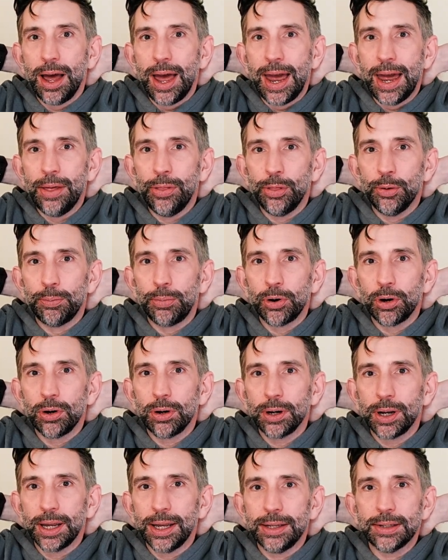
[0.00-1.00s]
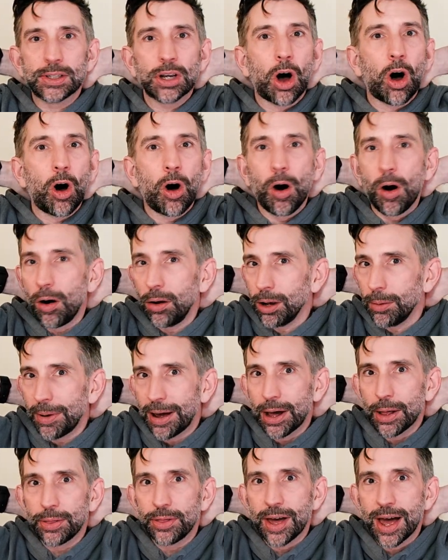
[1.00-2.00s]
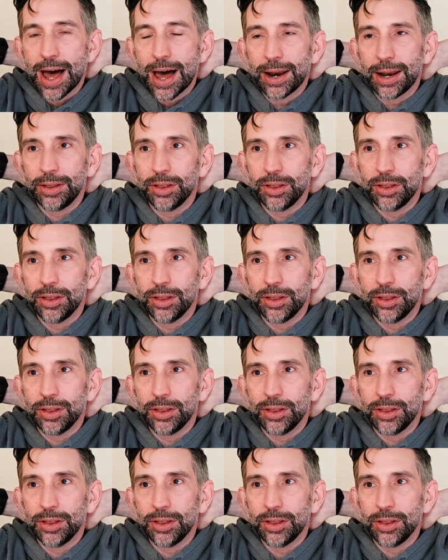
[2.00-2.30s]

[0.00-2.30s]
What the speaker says: And the Burg is all about that.